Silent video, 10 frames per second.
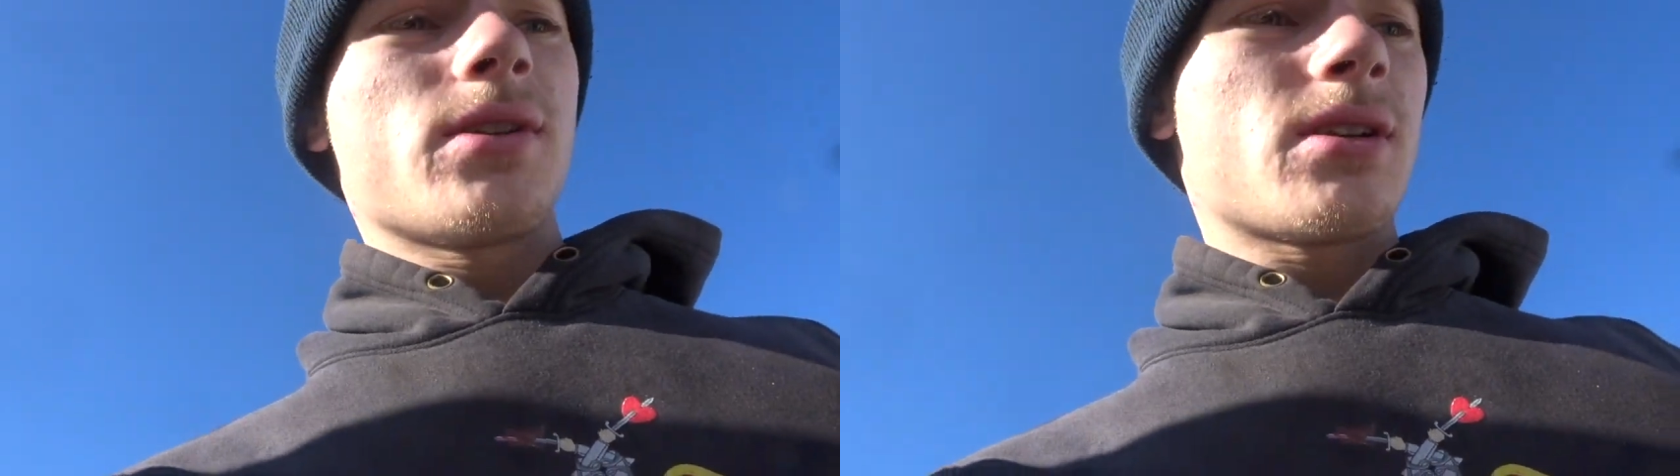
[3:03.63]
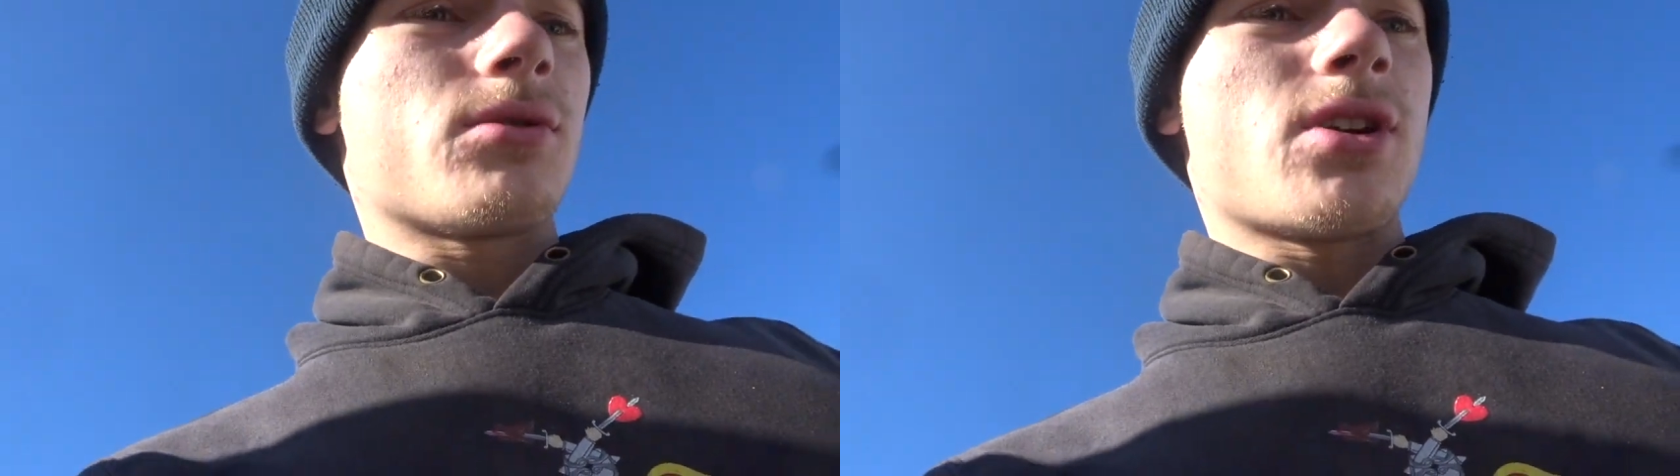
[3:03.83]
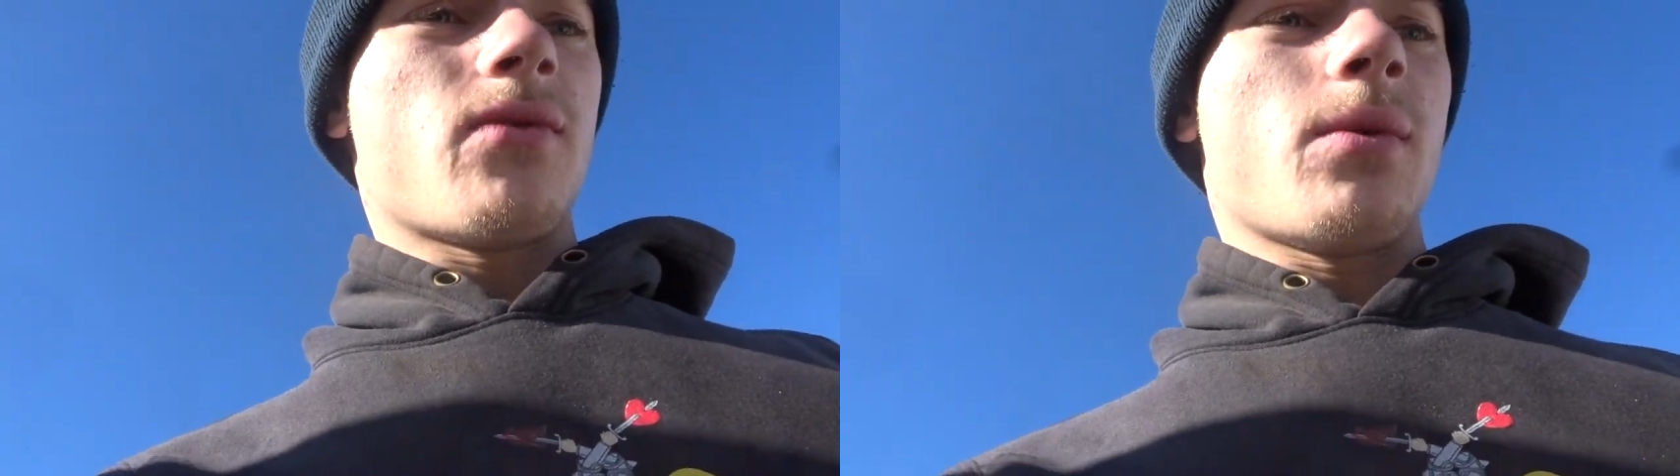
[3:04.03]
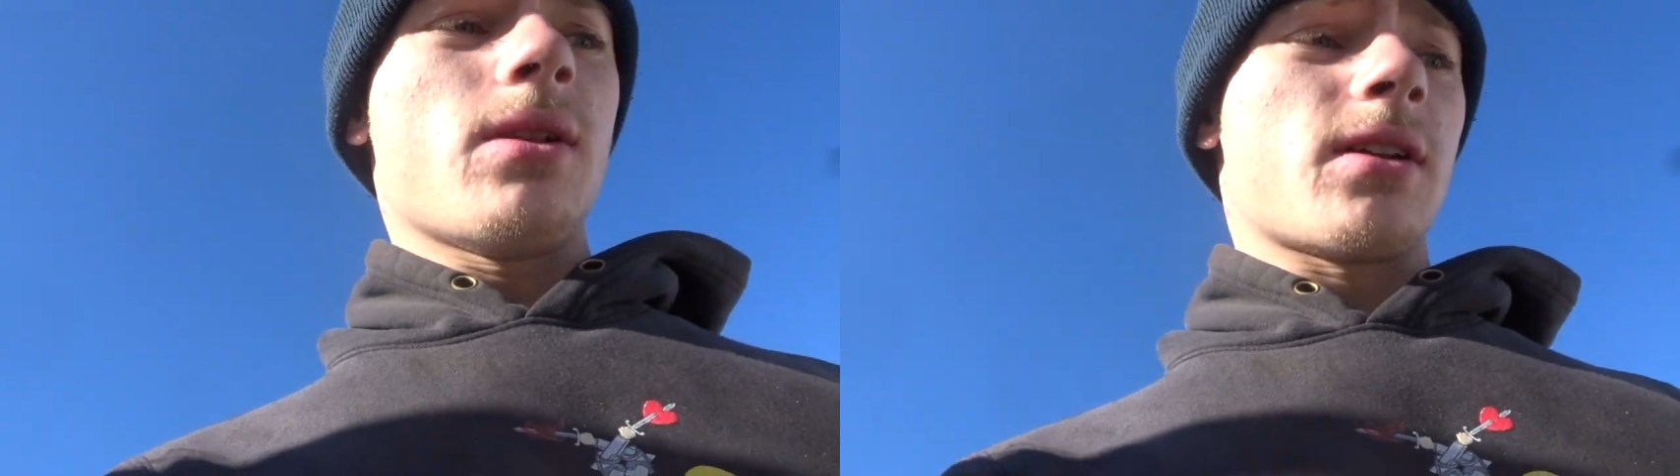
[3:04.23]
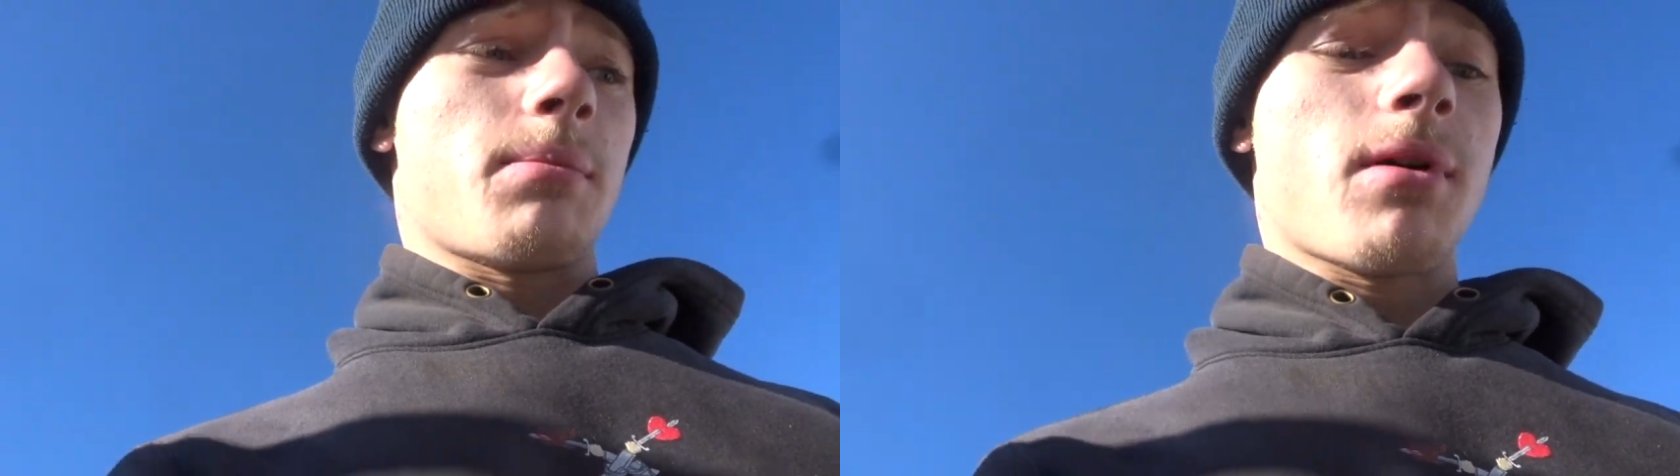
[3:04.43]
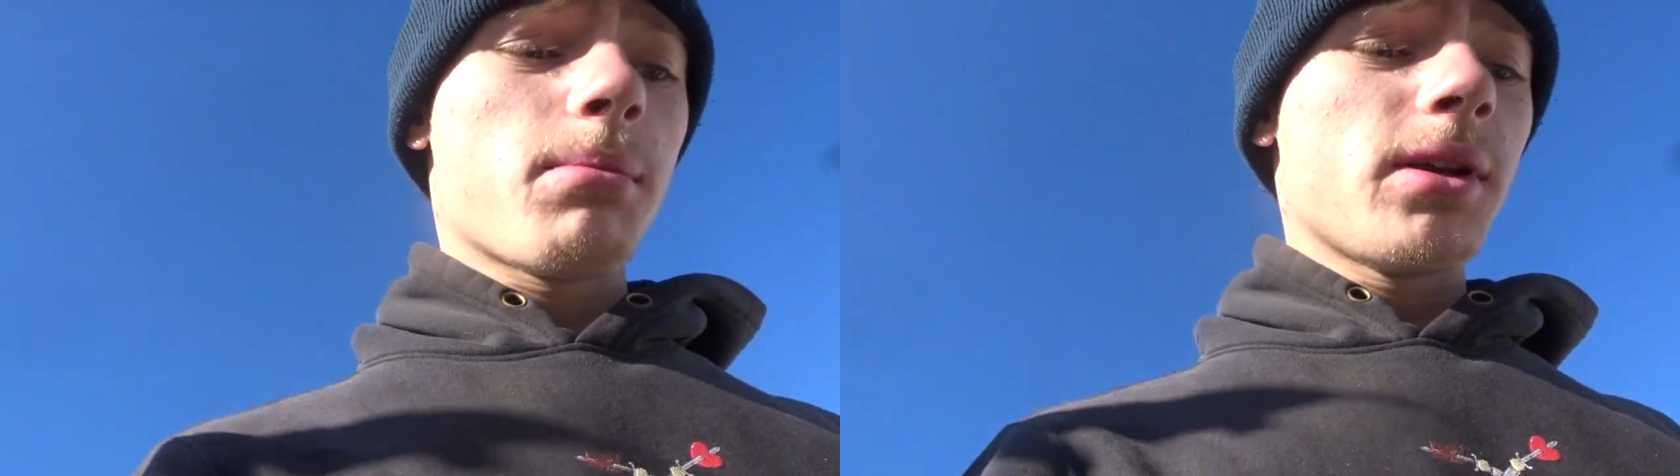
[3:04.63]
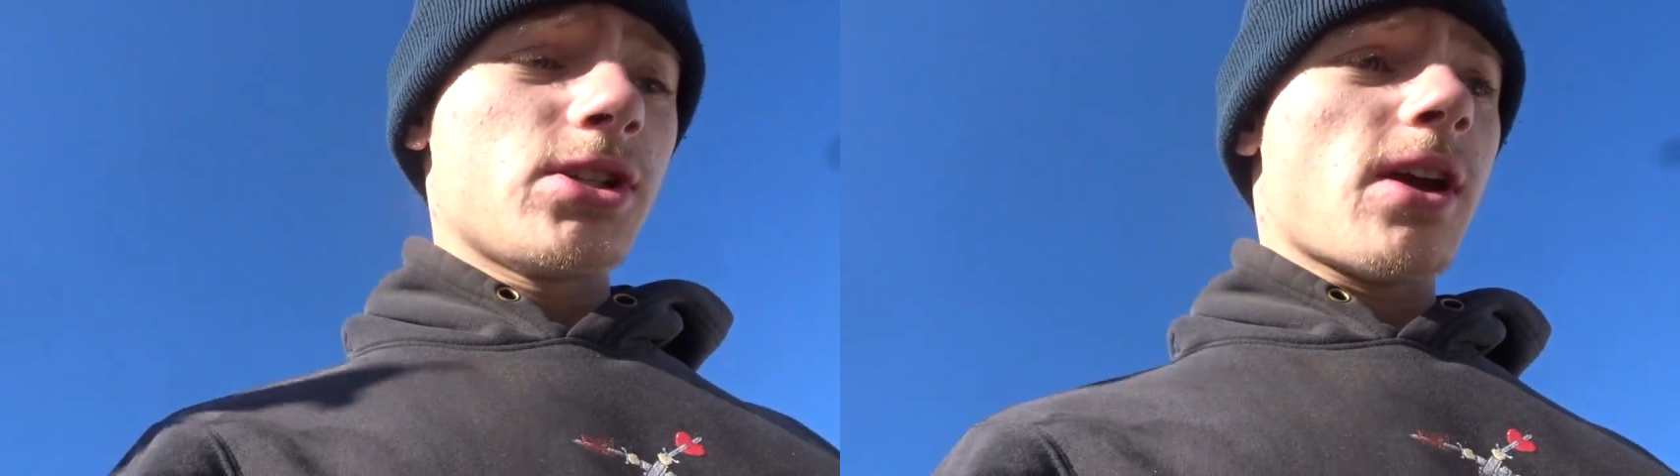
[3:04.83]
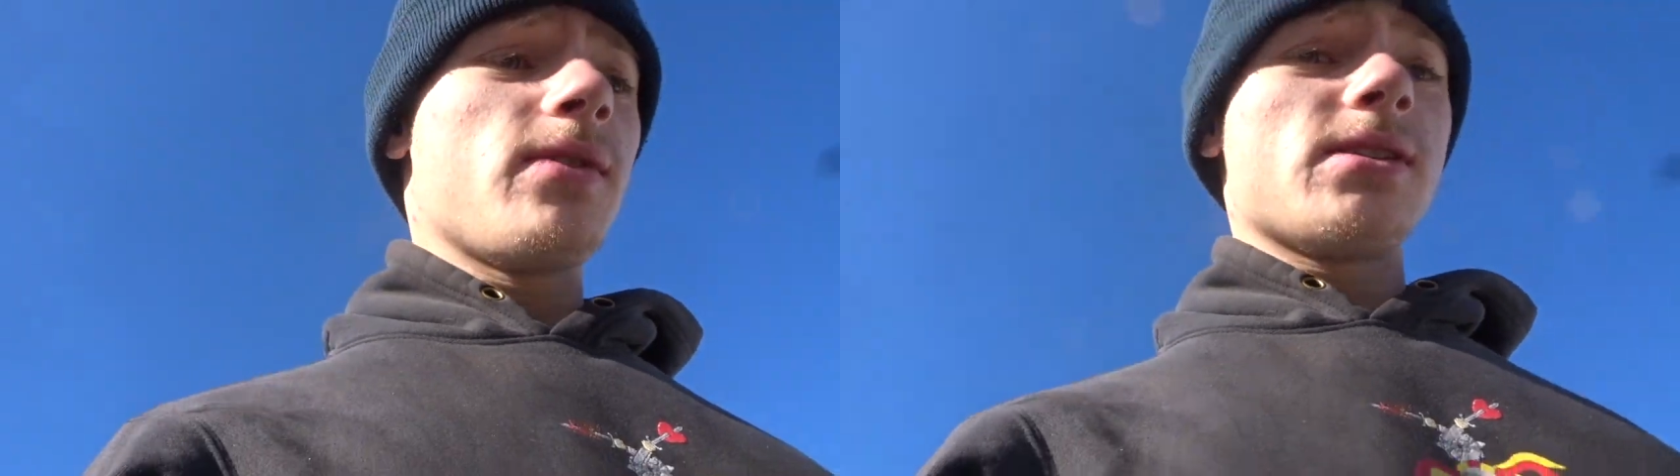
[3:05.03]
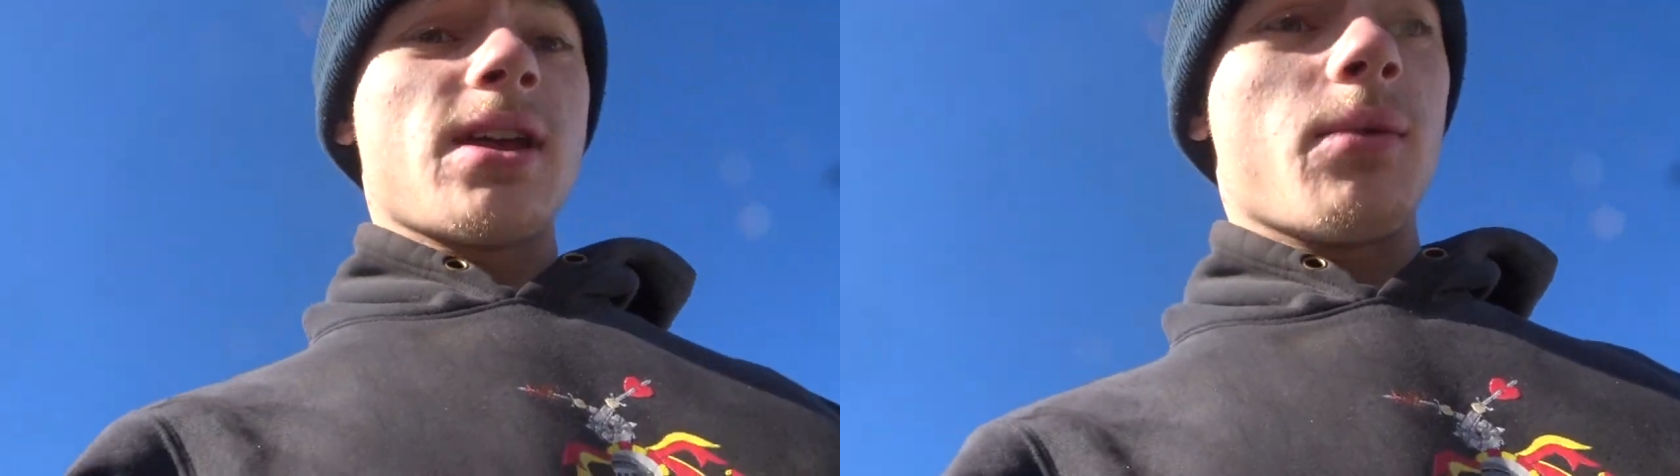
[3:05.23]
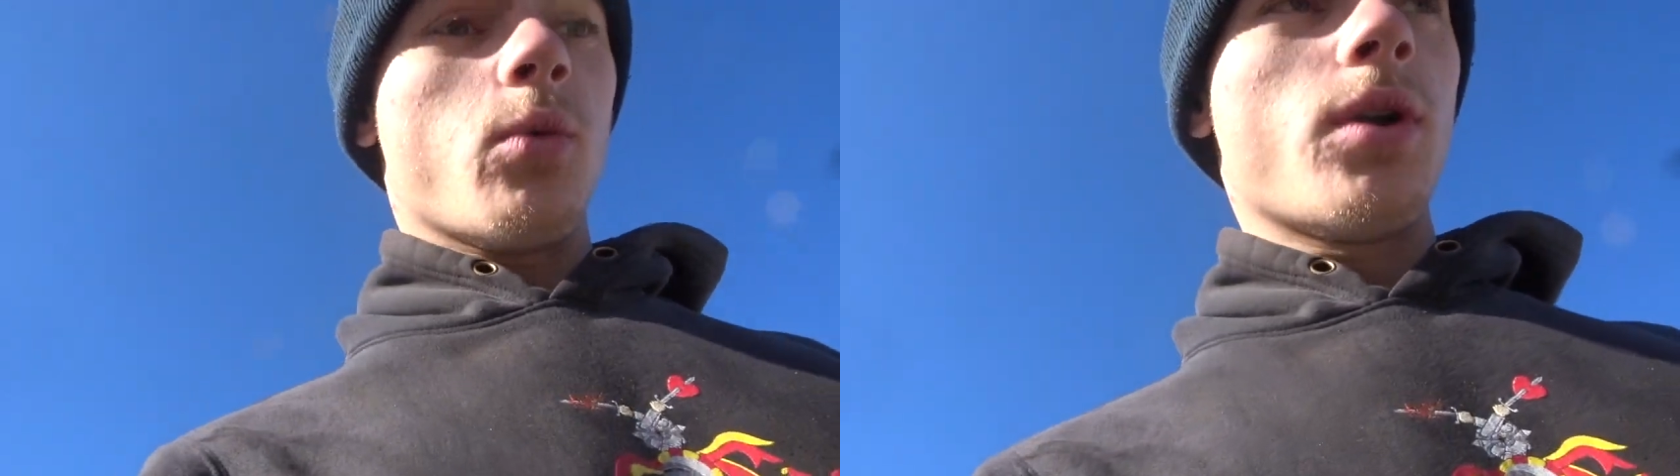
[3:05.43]
single Chevy we look at, probably Chevys
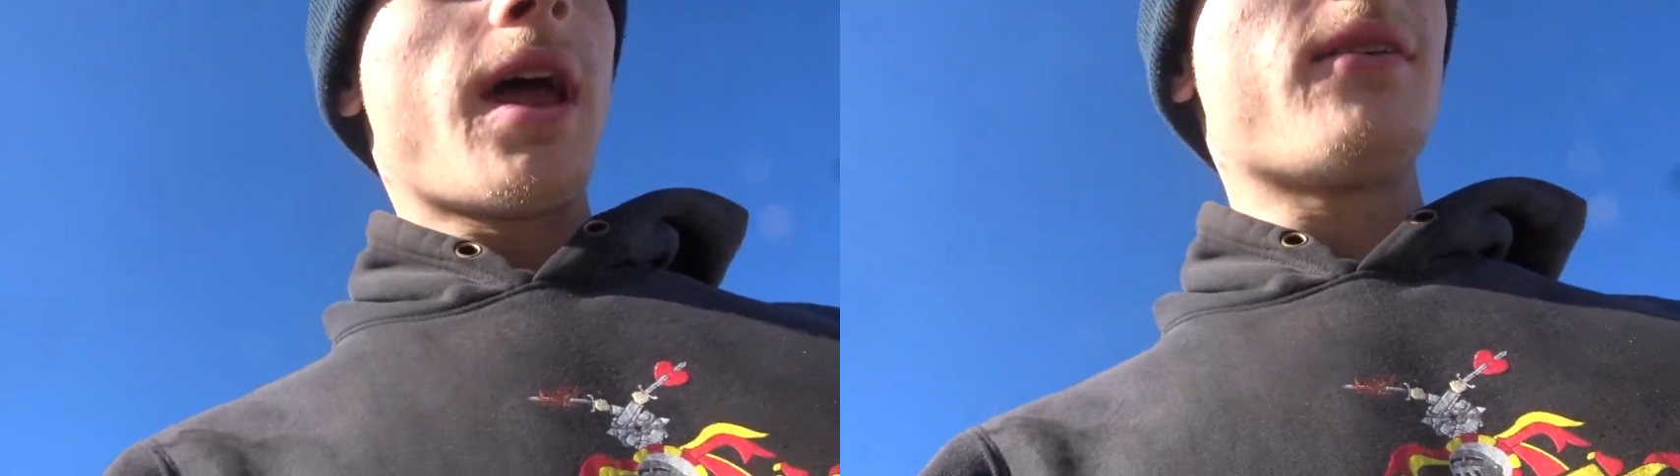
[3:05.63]
that would have